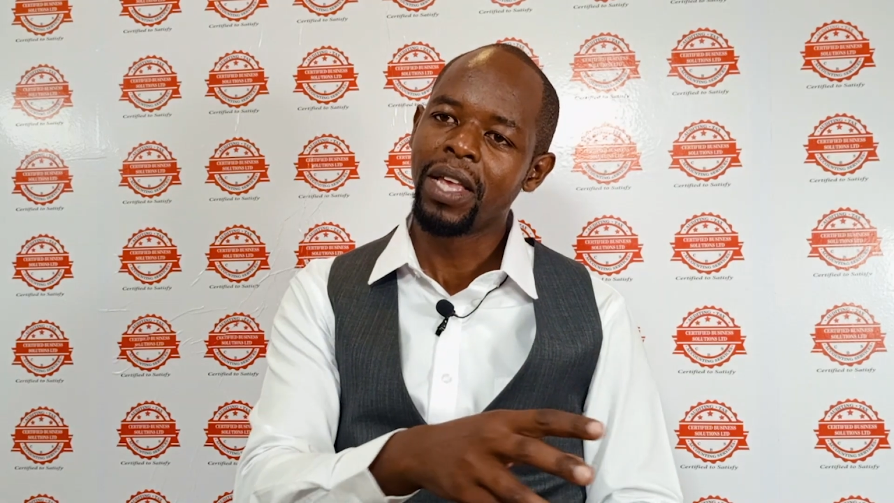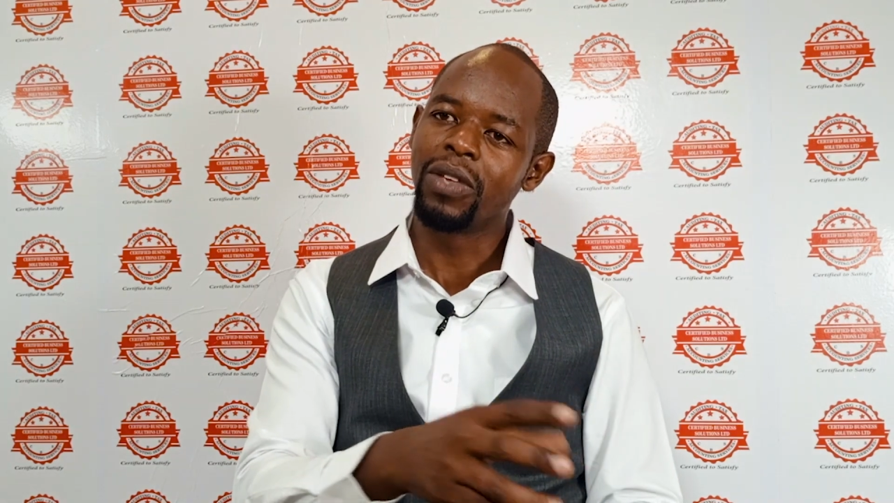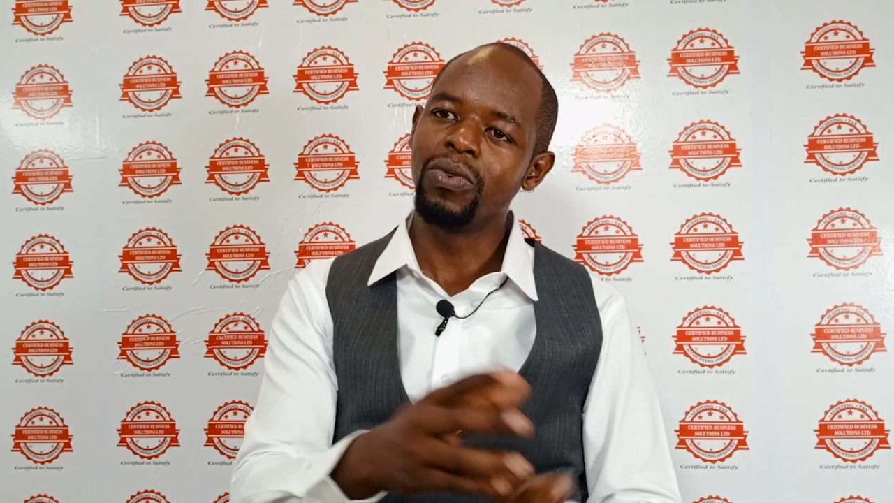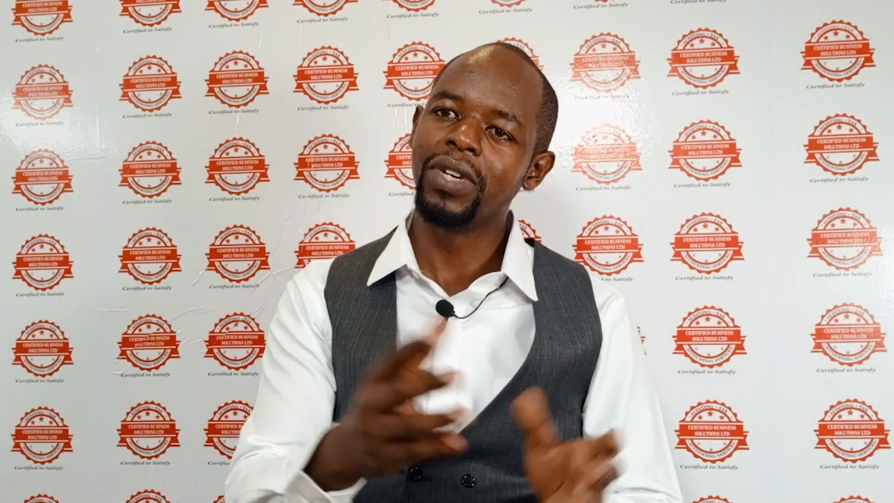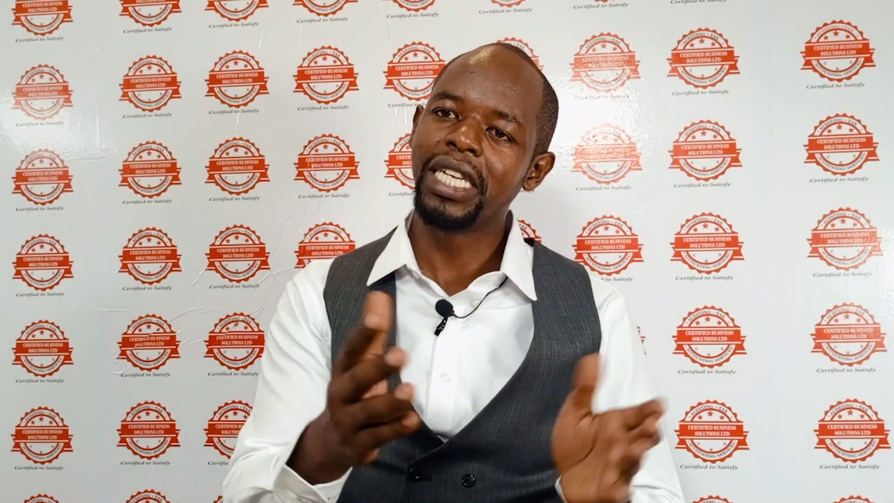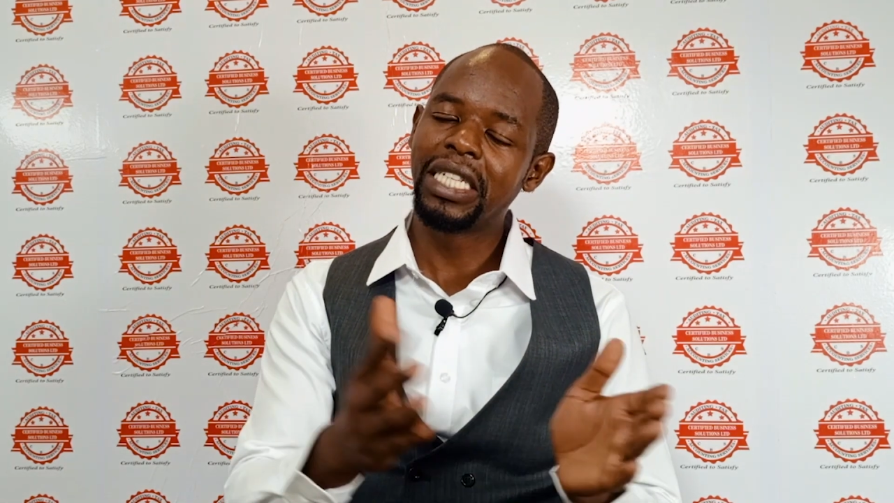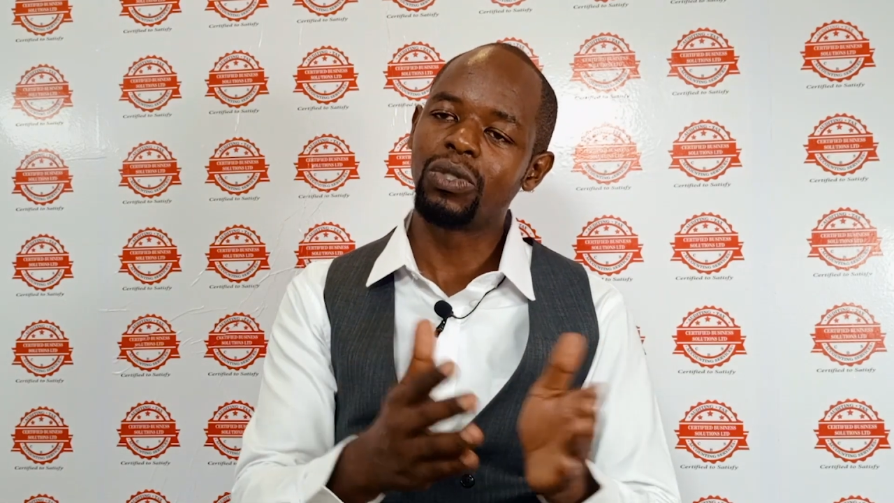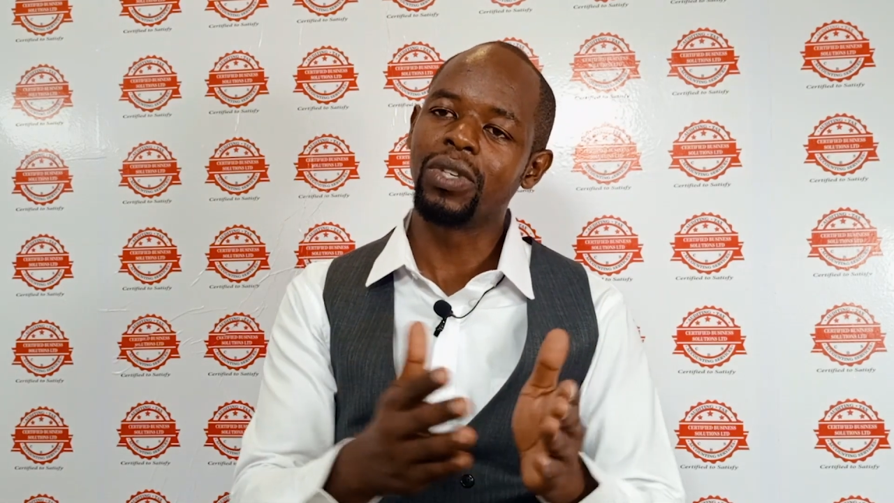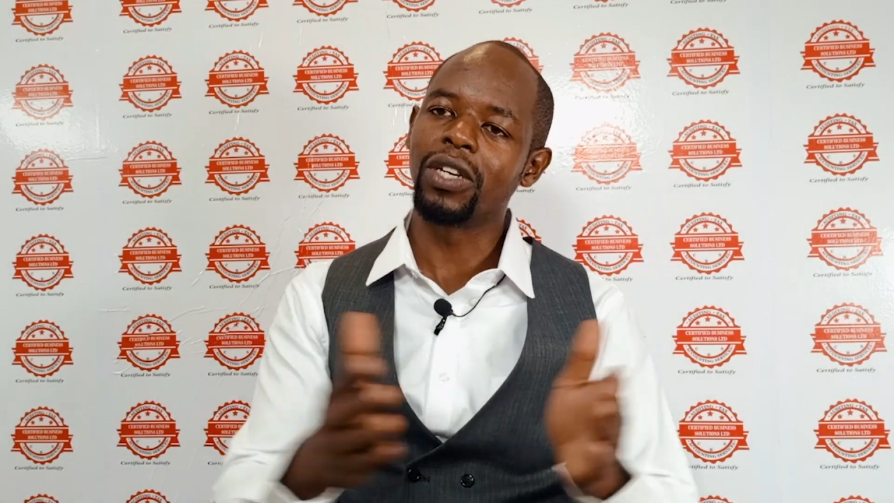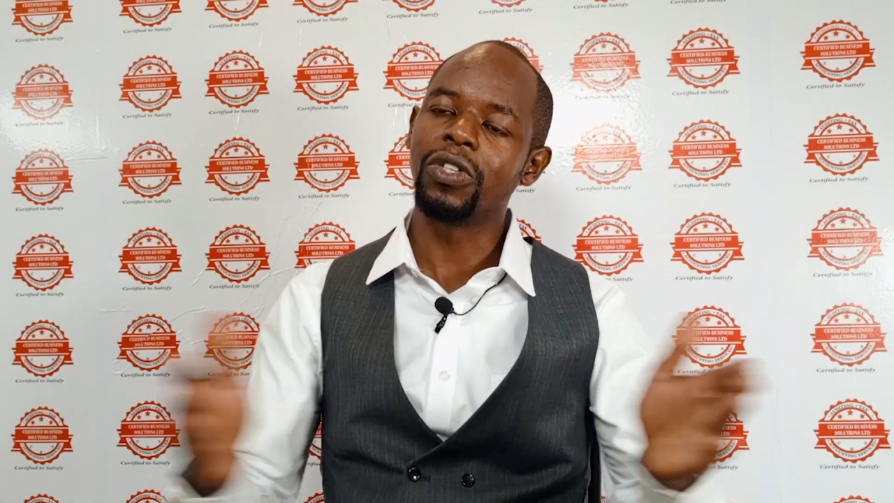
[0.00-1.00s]
you need
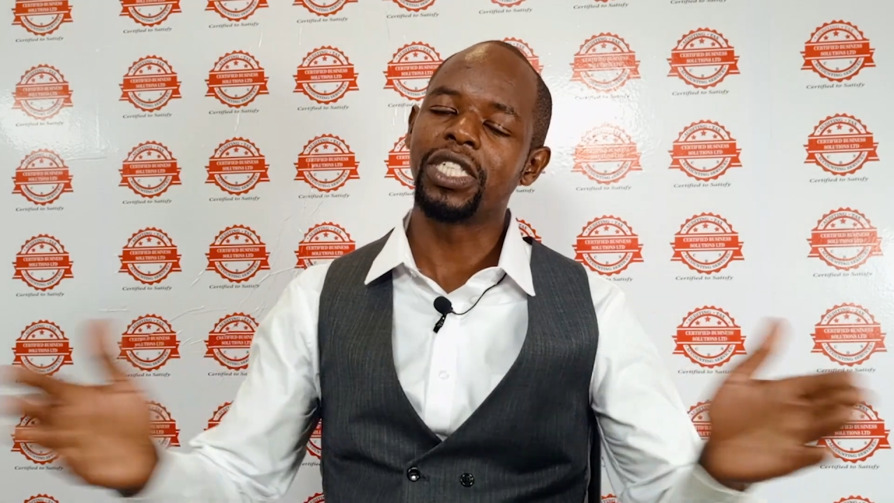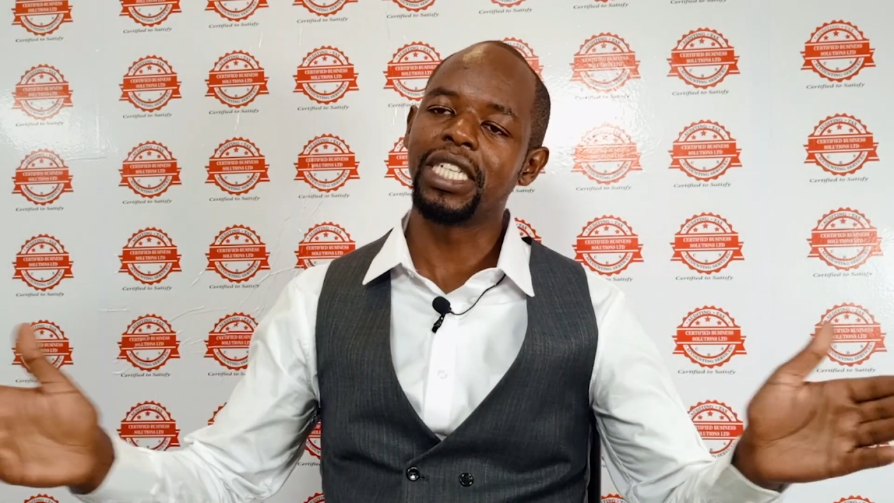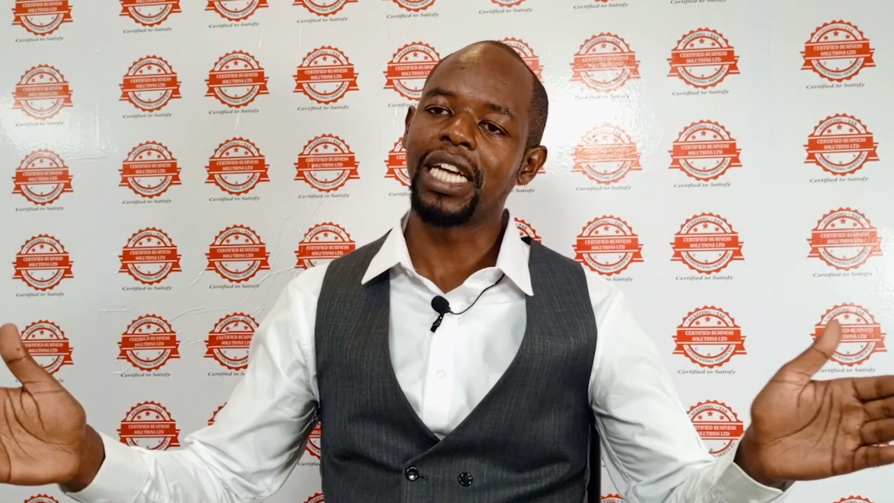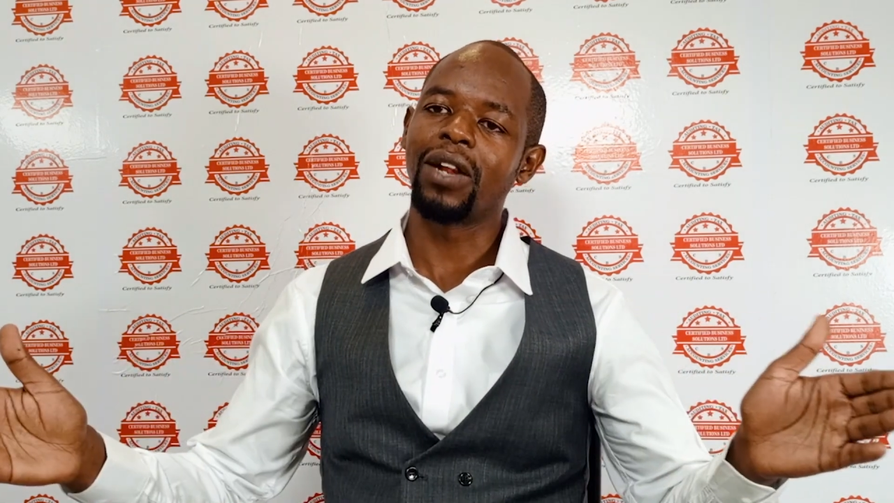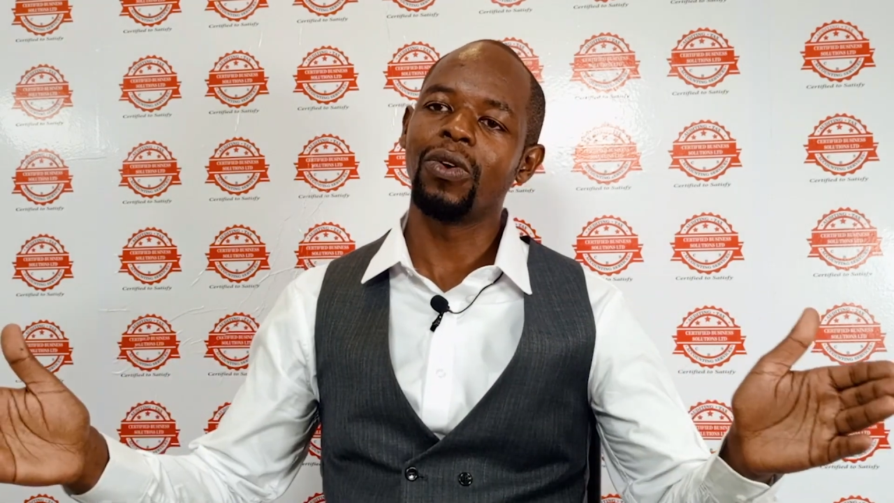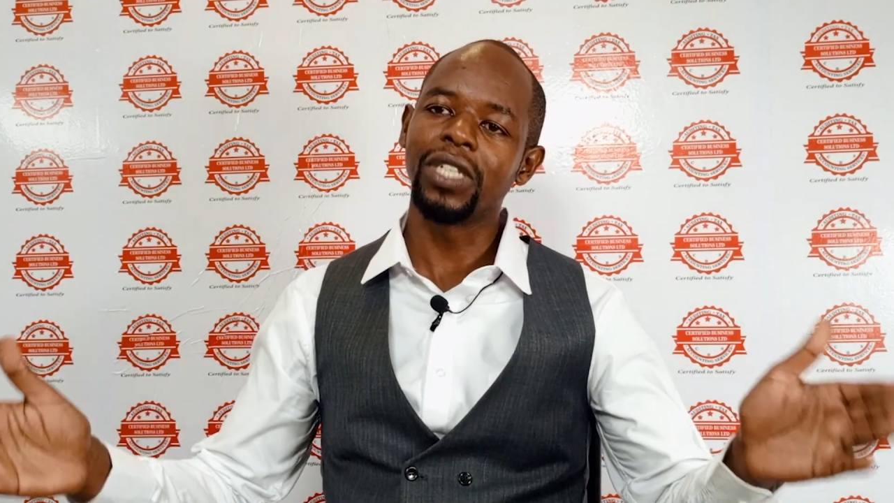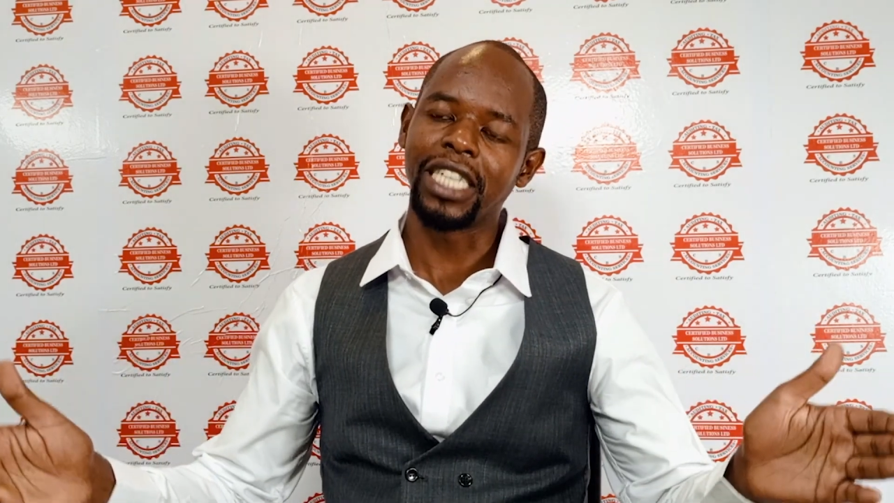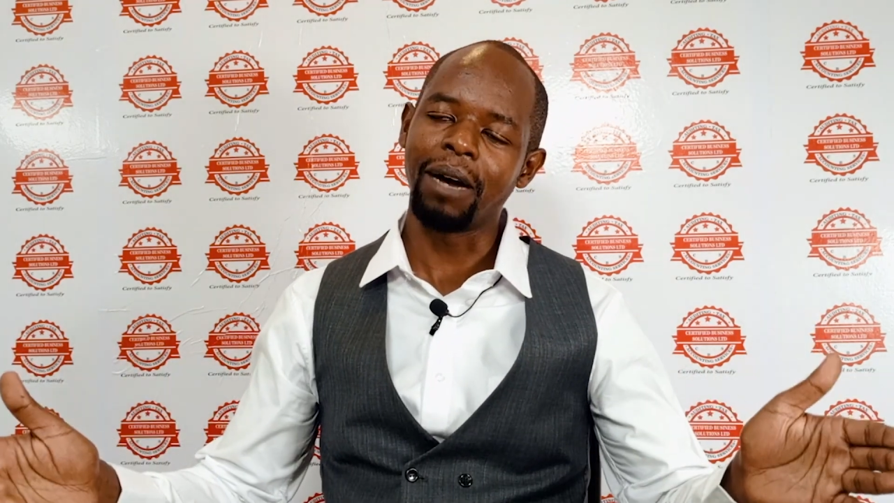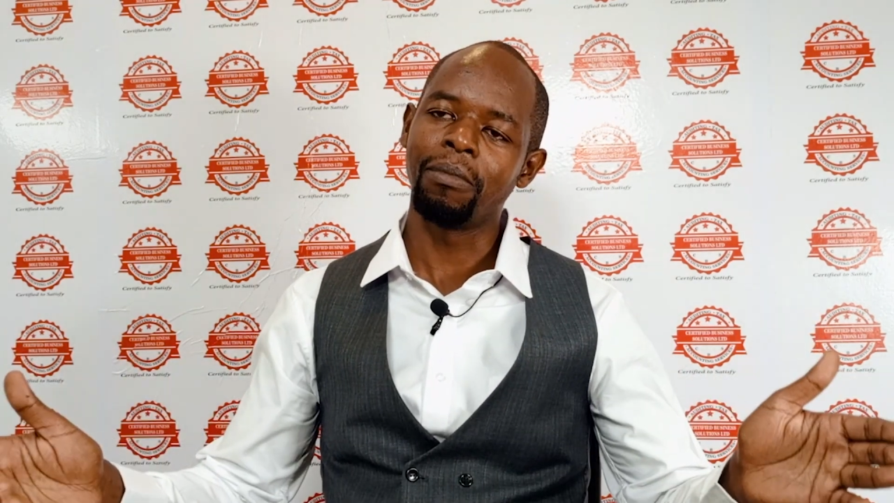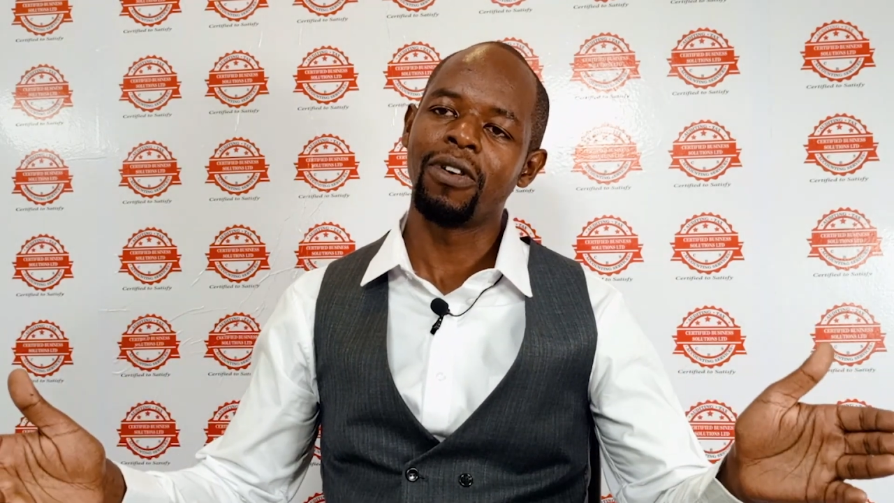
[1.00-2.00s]
to negotiate a loan
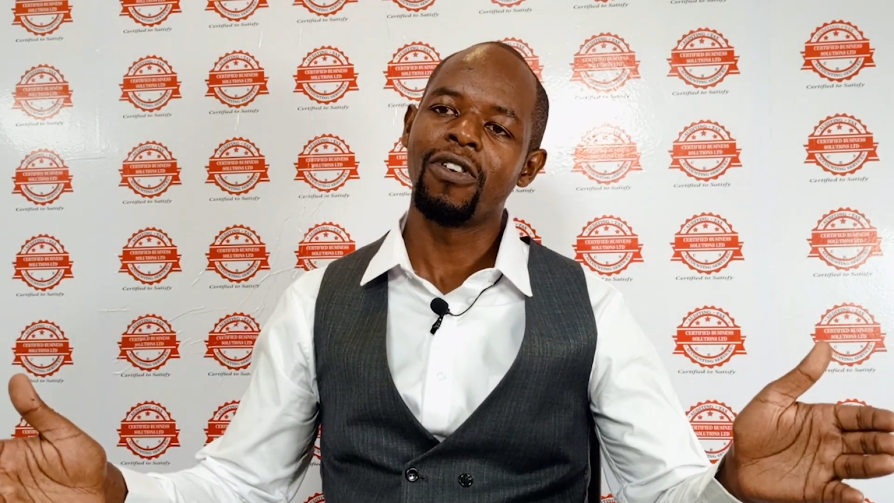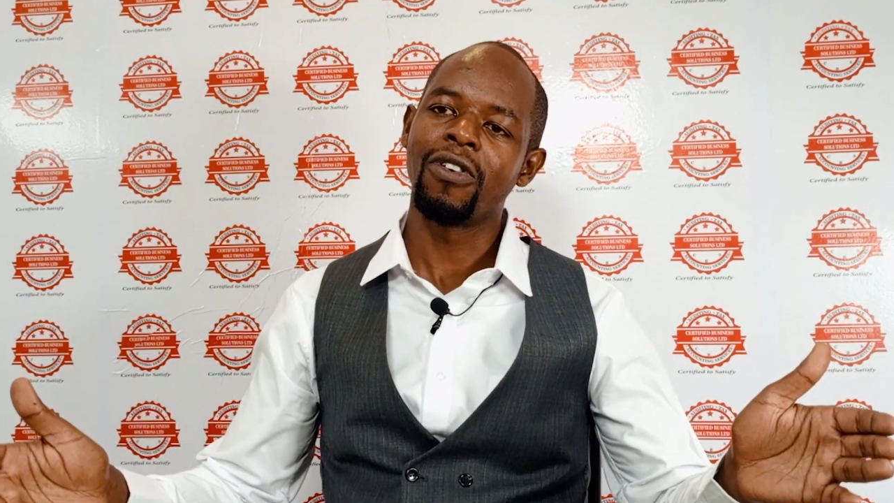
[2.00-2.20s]
term